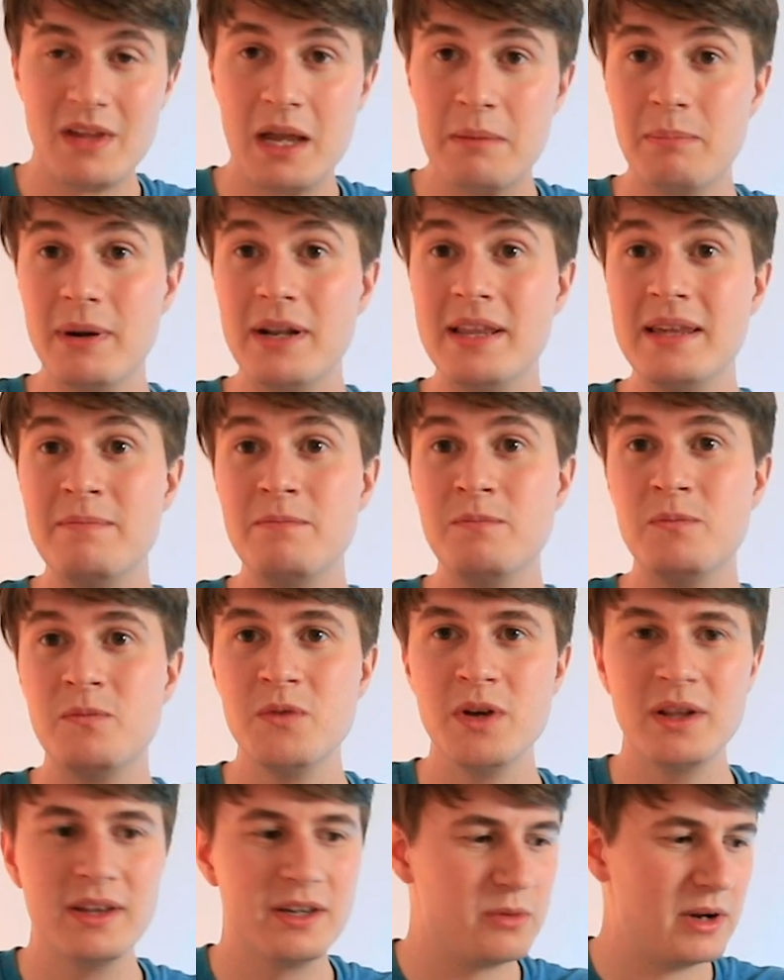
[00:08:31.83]
But the
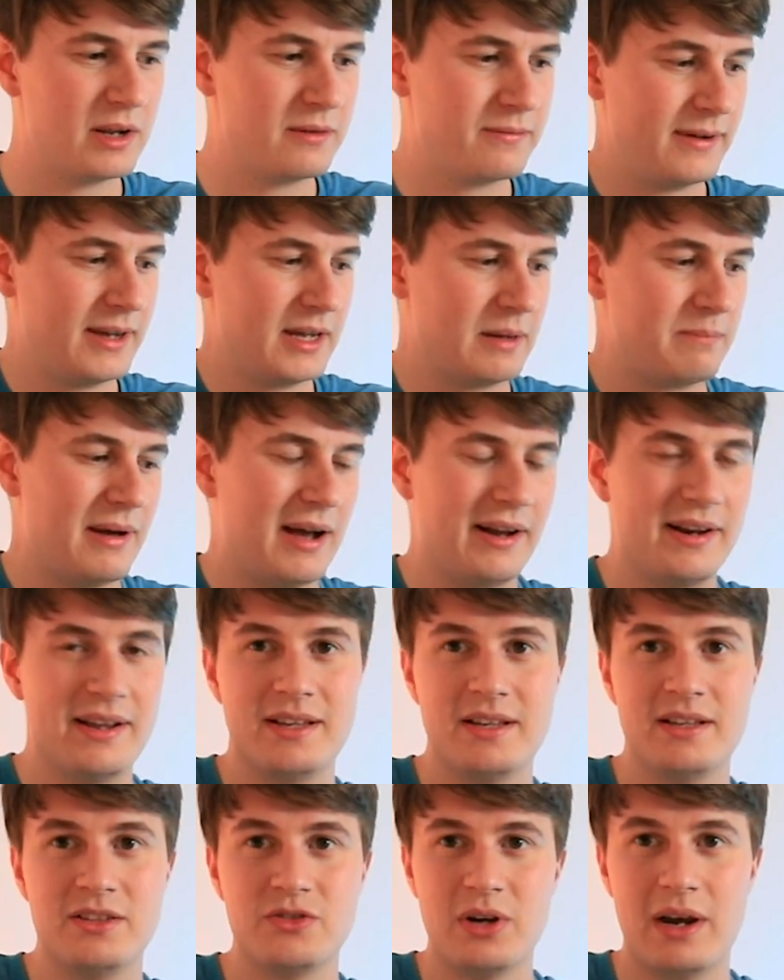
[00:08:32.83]
really great thing about
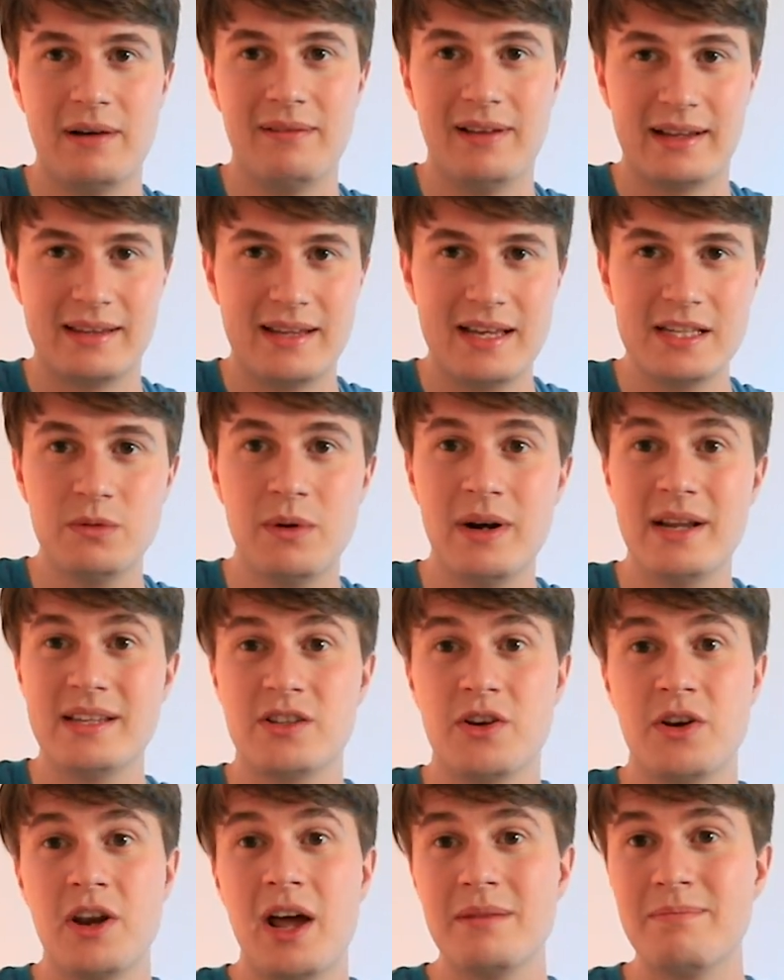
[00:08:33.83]
a drive like this one is
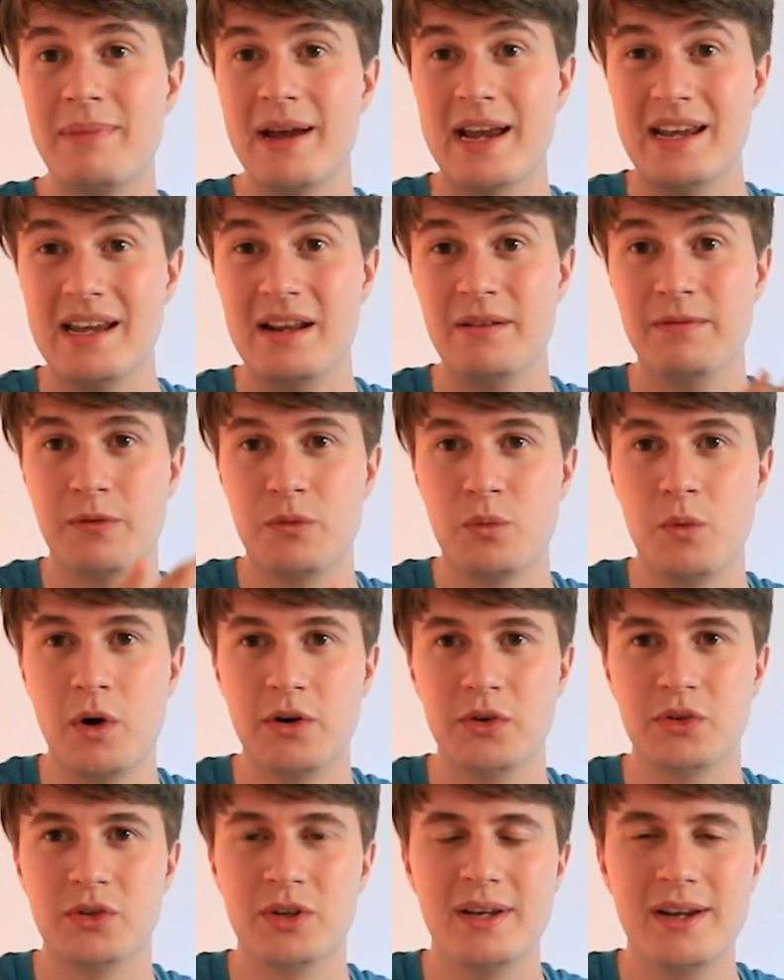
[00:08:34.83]
you're not buying it for
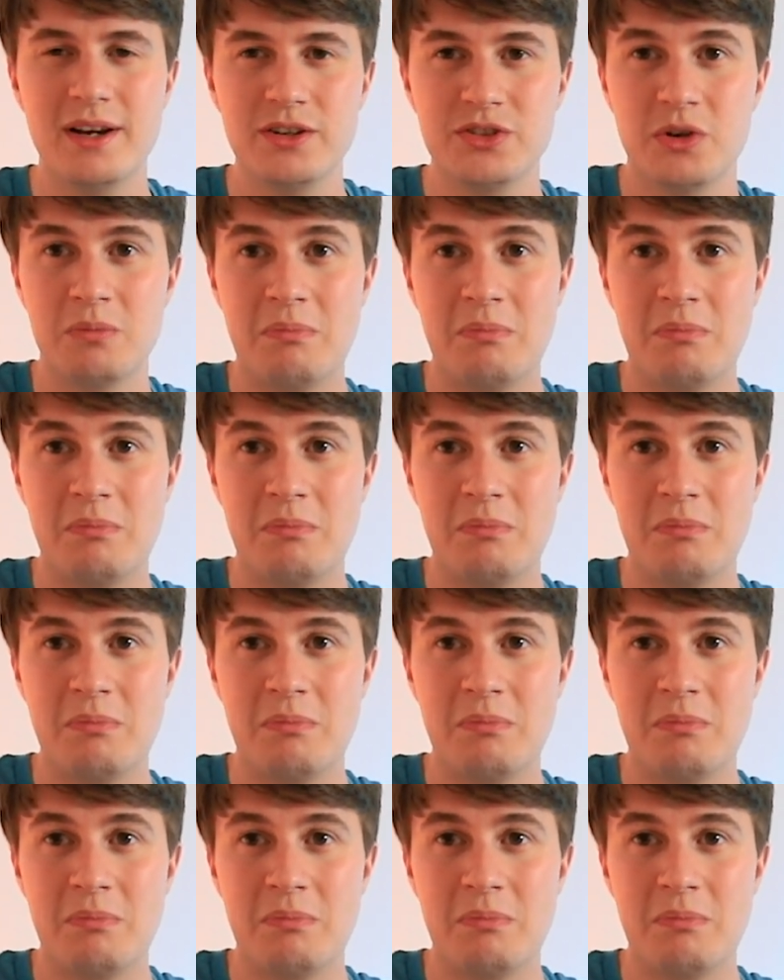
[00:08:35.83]
1 or 2 years,